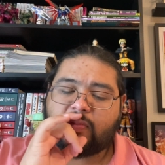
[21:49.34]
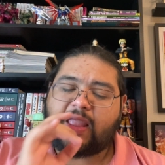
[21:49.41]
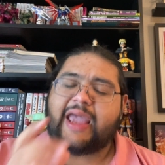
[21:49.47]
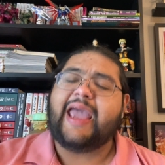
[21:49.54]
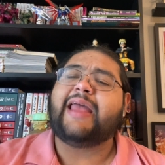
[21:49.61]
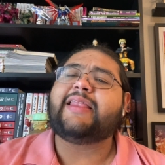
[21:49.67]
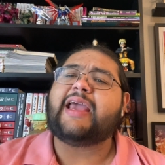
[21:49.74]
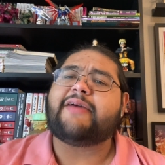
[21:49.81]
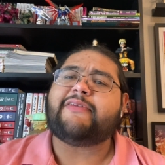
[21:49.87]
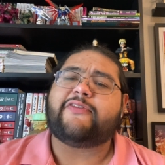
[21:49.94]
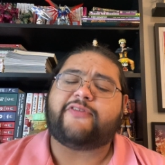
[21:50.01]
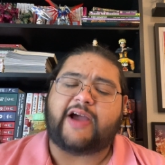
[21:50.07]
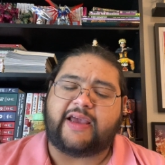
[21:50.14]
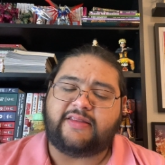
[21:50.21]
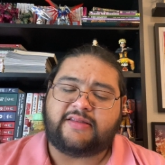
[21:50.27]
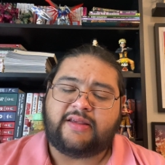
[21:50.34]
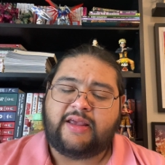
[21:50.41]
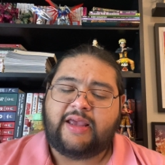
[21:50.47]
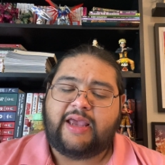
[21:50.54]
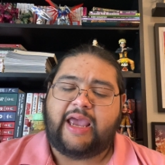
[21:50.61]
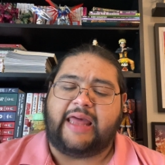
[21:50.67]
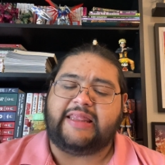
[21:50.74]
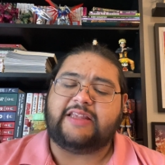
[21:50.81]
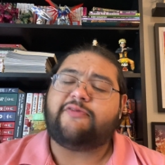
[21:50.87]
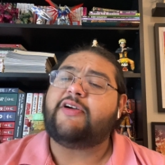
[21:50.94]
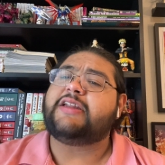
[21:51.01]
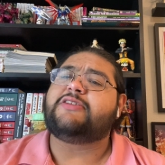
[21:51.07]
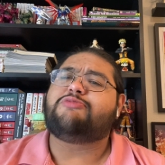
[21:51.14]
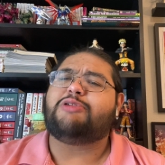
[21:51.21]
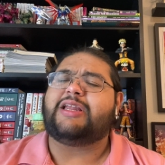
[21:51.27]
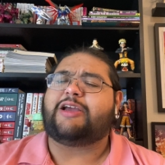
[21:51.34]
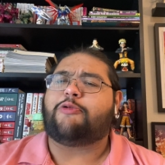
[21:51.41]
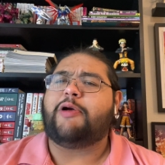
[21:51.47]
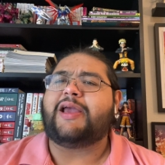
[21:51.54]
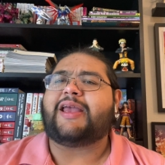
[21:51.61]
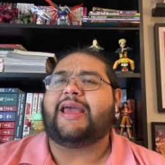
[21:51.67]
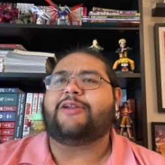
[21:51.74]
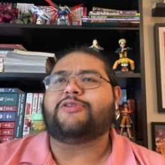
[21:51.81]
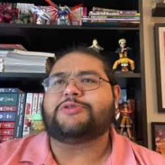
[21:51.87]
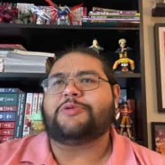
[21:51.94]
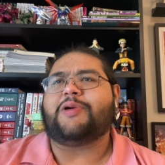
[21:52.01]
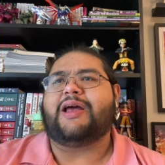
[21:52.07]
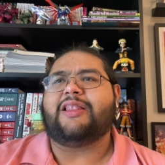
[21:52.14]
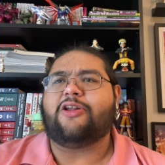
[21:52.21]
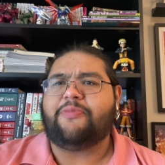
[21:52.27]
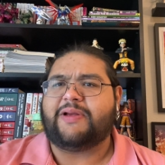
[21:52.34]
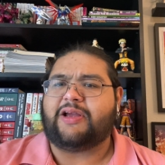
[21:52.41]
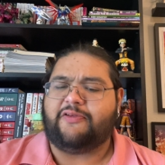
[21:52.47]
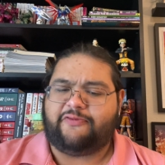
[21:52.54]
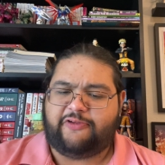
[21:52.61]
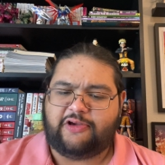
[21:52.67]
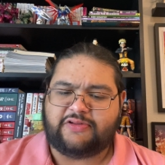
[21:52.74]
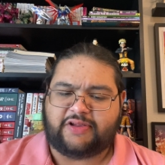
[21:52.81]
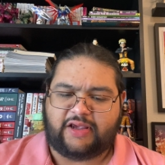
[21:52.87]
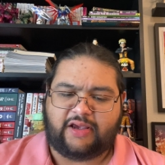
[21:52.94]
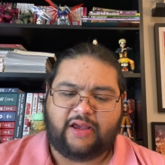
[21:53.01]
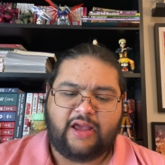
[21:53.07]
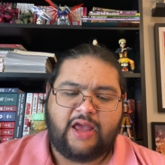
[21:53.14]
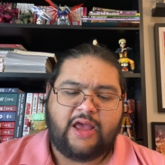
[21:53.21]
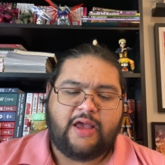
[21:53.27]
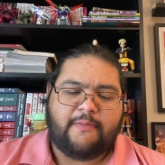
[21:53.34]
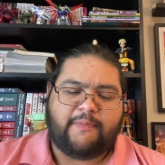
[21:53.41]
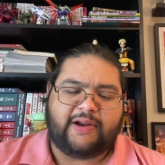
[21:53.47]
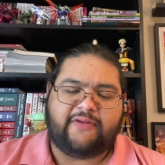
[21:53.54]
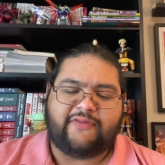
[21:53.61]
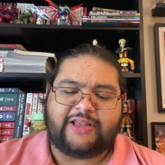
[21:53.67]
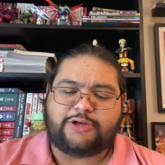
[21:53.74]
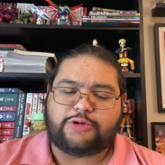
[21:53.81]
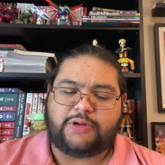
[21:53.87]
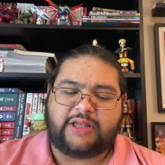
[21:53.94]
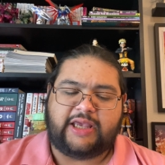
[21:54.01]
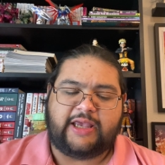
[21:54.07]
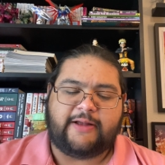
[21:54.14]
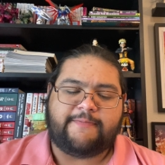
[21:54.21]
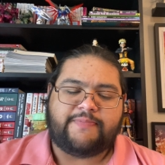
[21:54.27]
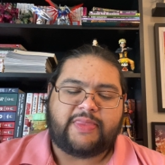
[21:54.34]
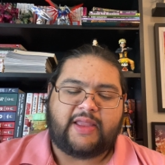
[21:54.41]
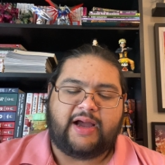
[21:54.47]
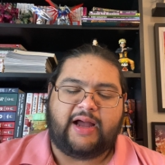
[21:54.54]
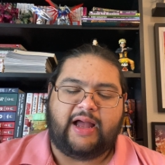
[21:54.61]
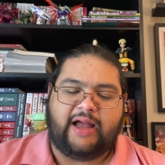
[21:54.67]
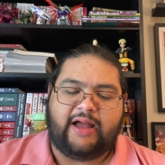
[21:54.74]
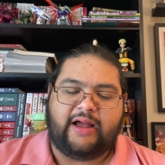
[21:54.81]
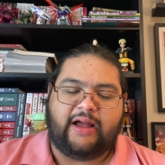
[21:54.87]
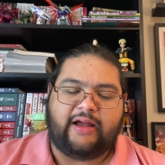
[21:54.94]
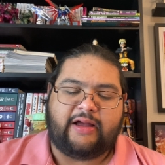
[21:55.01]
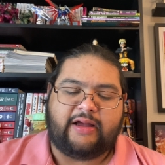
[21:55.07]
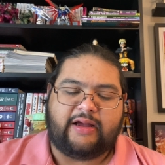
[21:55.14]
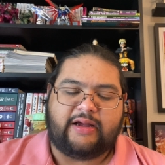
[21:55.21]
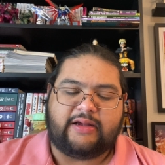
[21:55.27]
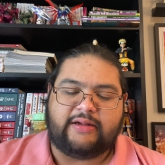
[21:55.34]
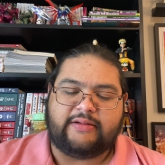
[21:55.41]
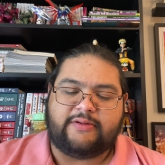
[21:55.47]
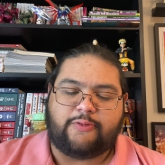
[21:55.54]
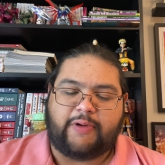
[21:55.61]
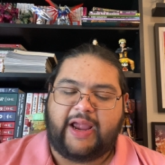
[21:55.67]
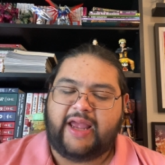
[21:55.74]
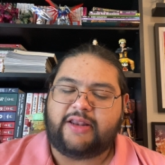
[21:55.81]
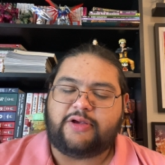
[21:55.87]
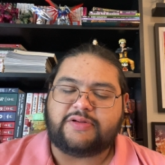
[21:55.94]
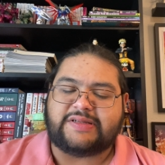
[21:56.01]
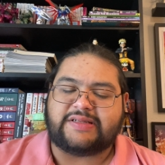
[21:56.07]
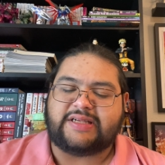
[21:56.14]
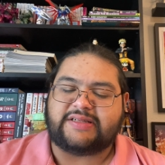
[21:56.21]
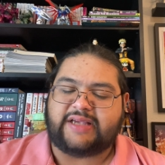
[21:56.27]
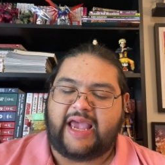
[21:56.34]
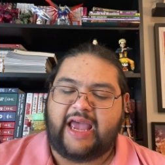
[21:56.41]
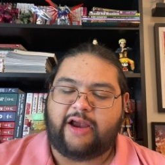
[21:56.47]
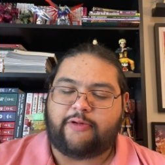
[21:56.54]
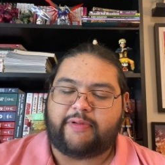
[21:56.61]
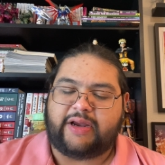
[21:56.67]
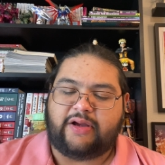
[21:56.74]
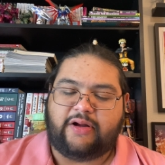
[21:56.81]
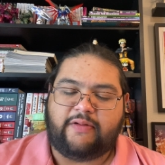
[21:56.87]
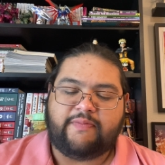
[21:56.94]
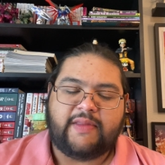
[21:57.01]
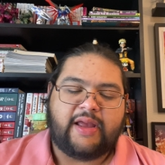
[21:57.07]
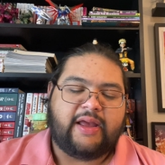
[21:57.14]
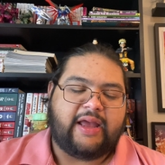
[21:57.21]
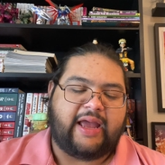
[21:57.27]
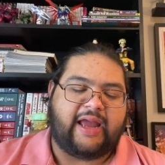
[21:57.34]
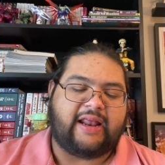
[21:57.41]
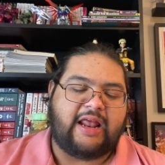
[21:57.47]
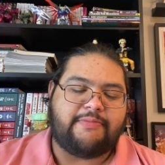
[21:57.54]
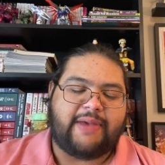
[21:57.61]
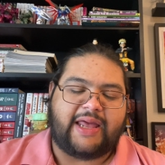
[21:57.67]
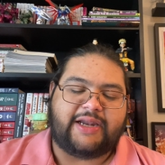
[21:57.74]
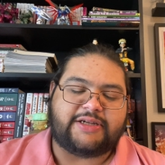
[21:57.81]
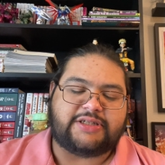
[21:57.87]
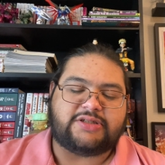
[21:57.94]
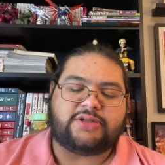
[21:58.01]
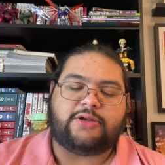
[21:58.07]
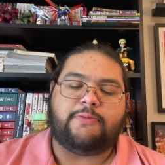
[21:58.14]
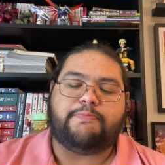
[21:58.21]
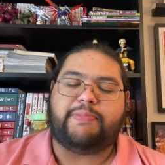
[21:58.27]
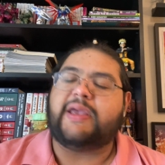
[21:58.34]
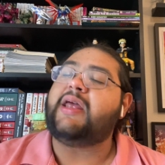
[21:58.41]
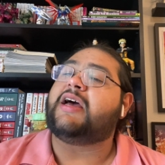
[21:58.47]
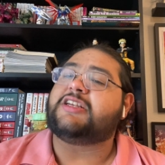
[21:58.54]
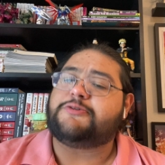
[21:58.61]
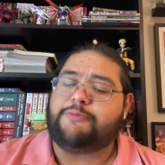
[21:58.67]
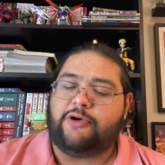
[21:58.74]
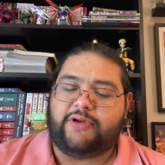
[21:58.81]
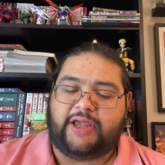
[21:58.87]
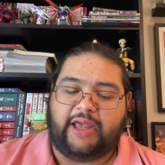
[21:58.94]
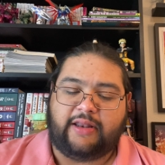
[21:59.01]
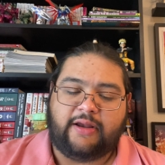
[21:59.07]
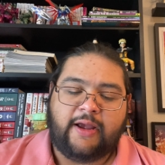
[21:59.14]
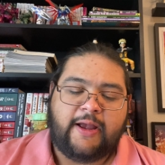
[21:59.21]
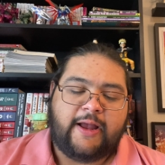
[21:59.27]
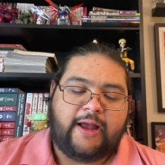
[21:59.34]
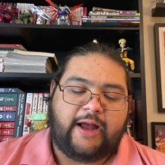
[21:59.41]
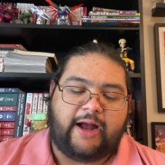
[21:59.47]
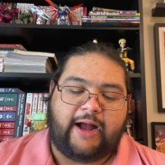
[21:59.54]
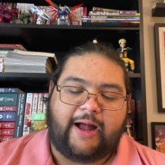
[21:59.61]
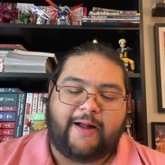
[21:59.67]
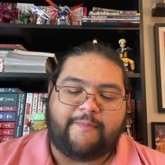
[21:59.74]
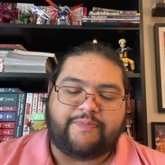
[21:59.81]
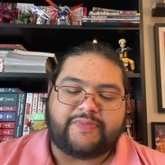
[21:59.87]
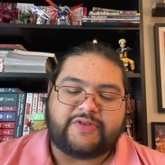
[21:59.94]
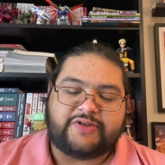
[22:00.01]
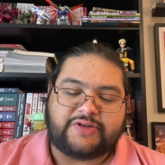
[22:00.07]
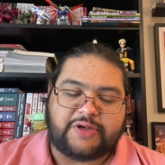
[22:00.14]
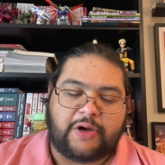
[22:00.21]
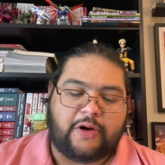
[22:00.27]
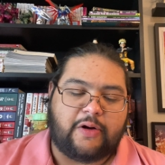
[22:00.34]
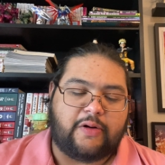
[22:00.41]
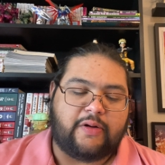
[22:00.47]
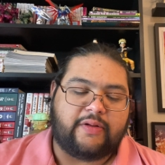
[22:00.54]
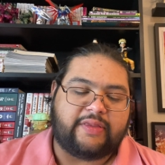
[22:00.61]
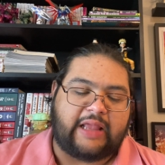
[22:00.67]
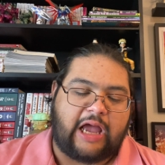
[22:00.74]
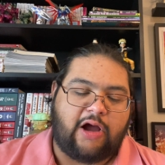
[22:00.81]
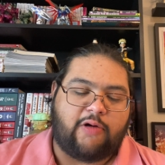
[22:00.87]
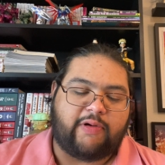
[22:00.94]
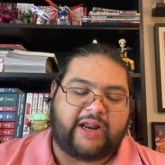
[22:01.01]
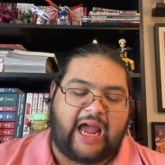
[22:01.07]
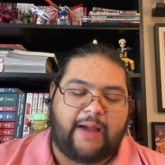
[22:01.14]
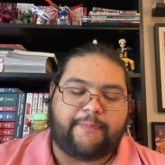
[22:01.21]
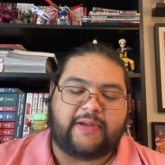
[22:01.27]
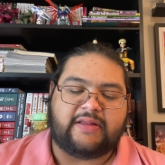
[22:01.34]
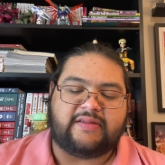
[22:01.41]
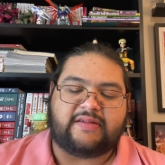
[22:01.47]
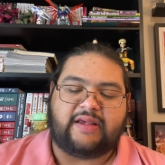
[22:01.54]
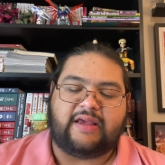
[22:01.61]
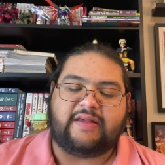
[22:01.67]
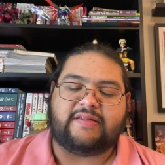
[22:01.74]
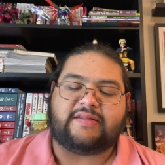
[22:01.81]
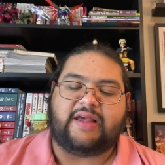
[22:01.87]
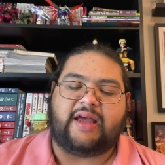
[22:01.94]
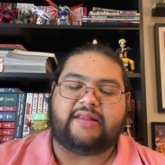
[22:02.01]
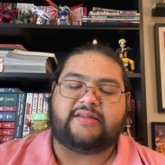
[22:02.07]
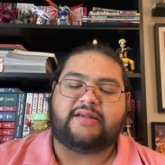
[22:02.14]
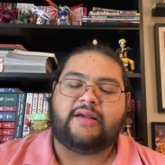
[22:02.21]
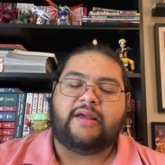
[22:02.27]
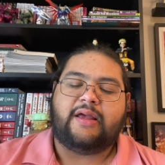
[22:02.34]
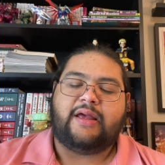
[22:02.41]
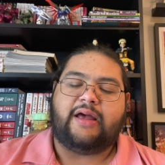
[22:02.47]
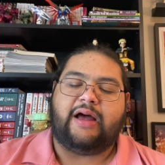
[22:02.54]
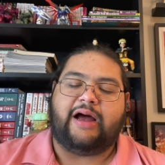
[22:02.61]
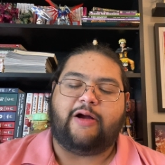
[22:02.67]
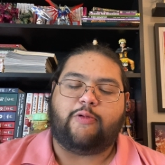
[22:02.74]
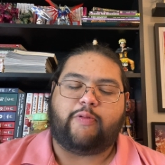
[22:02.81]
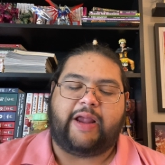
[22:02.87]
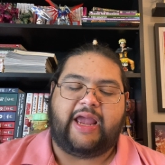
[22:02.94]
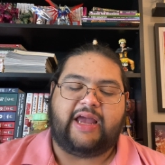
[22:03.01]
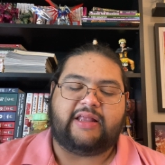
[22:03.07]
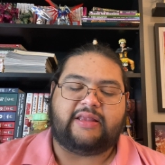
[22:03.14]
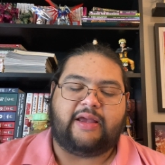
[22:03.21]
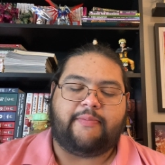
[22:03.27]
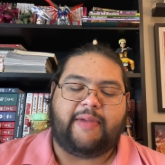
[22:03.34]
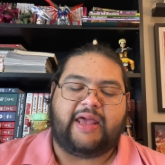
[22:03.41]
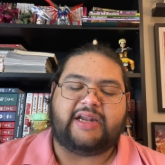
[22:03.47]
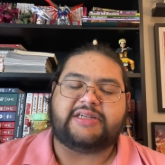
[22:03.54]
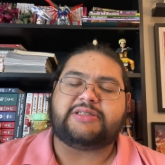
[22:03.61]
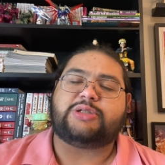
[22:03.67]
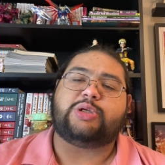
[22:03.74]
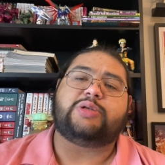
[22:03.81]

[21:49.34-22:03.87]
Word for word: and they have a fight. And this fight is really quick and also a little bit confusing, but eventually uh, Rand uses his Angreal and, and manages to beat Asmodean. Um, so now what happens is that uh, Rand manages to